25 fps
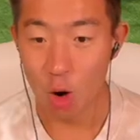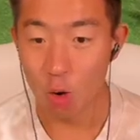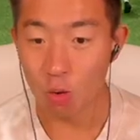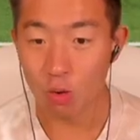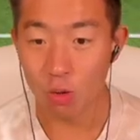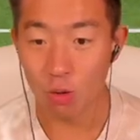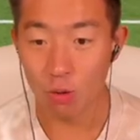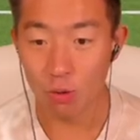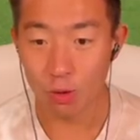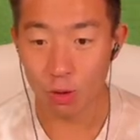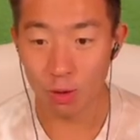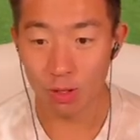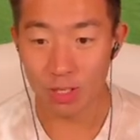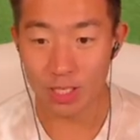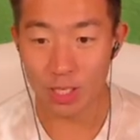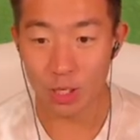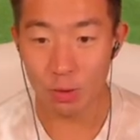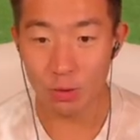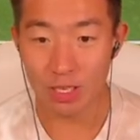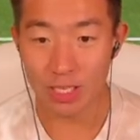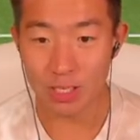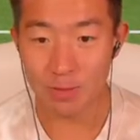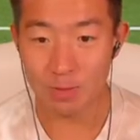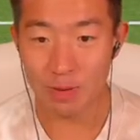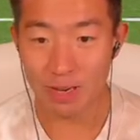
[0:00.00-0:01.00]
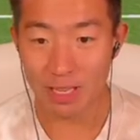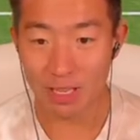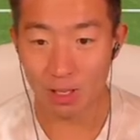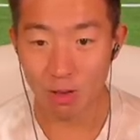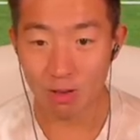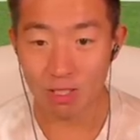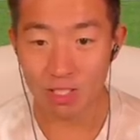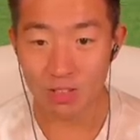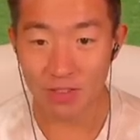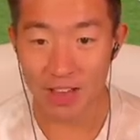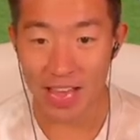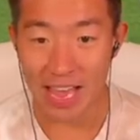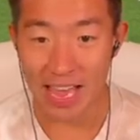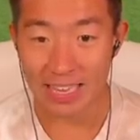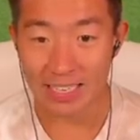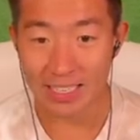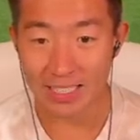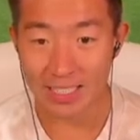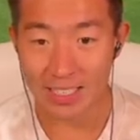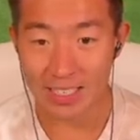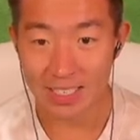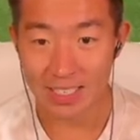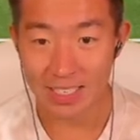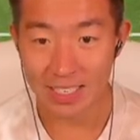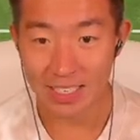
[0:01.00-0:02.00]
clue thirty-two is, but he looks
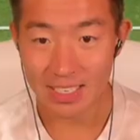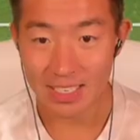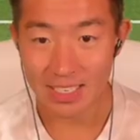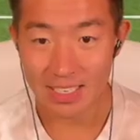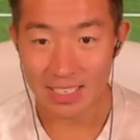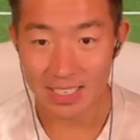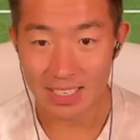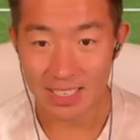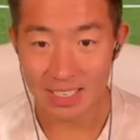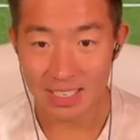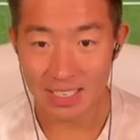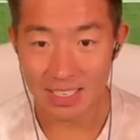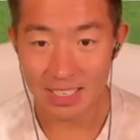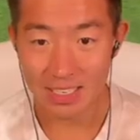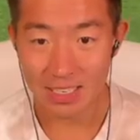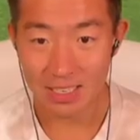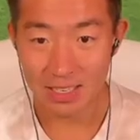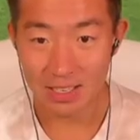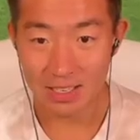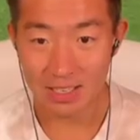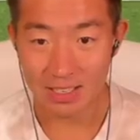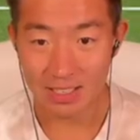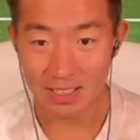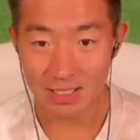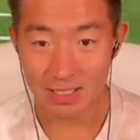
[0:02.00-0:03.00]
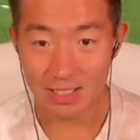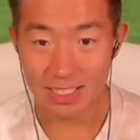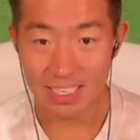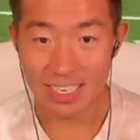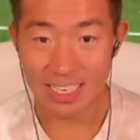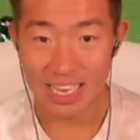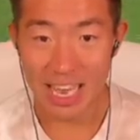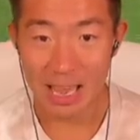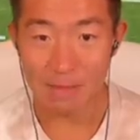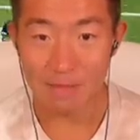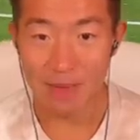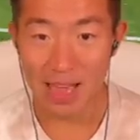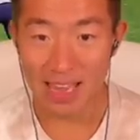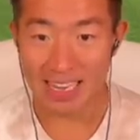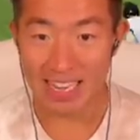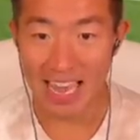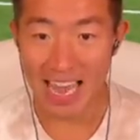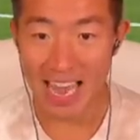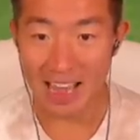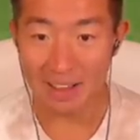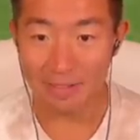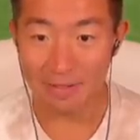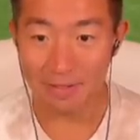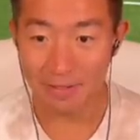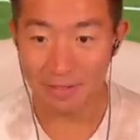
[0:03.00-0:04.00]
fast. Oh, yeah. D K
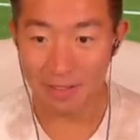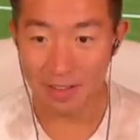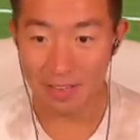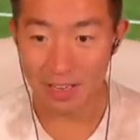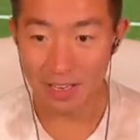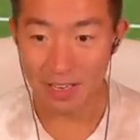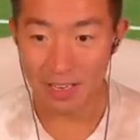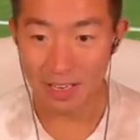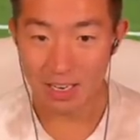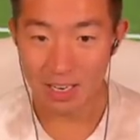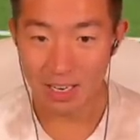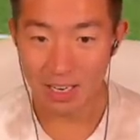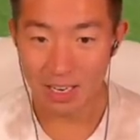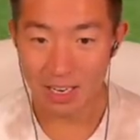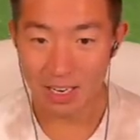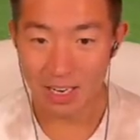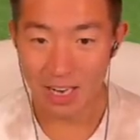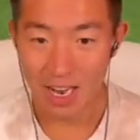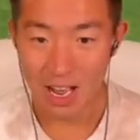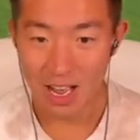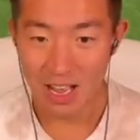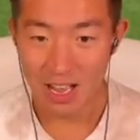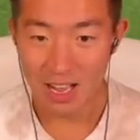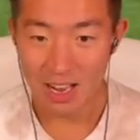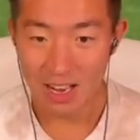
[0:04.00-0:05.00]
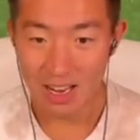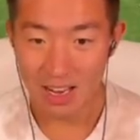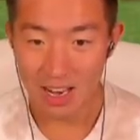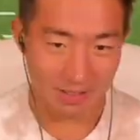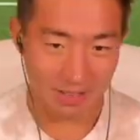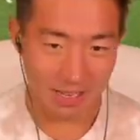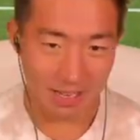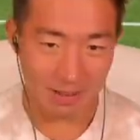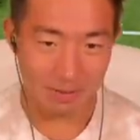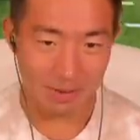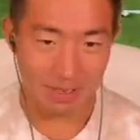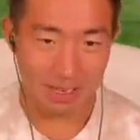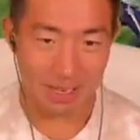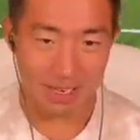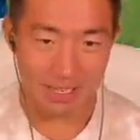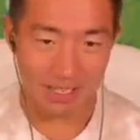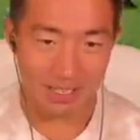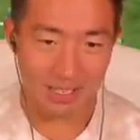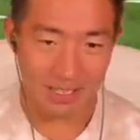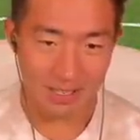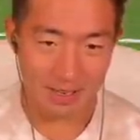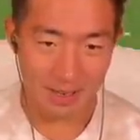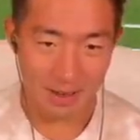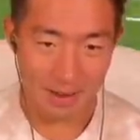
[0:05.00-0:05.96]
Metcalf. That'd be nice.